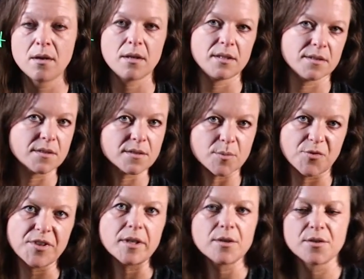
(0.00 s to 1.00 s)
And system
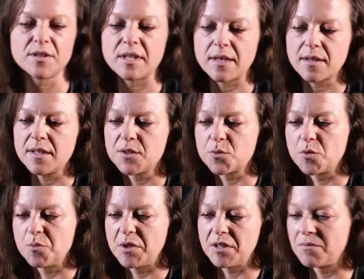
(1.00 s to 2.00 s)
failure in that case would
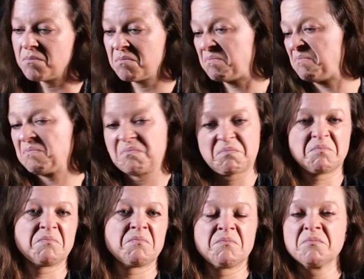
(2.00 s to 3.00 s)
mean
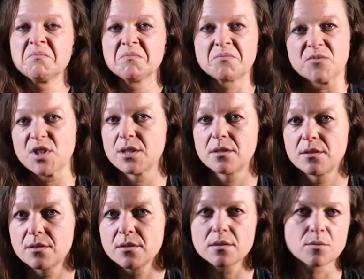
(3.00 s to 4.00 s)

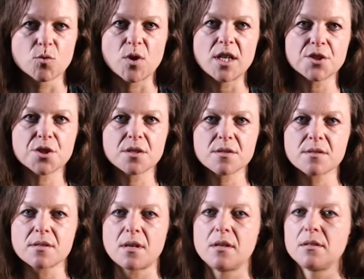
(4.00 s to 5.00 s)
system
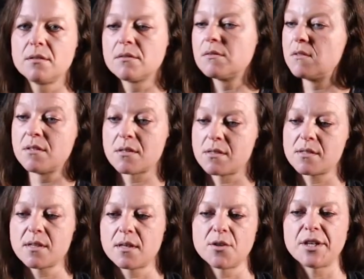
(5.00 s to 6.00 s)
crashes and doesn't
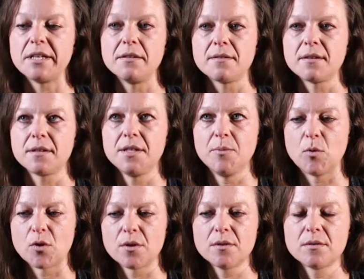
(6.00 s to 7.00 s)
send out anything
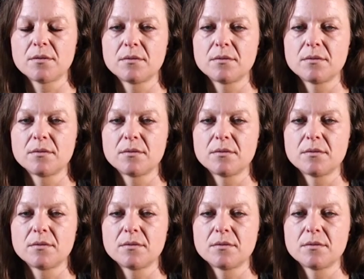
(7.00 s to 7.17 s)
anymore.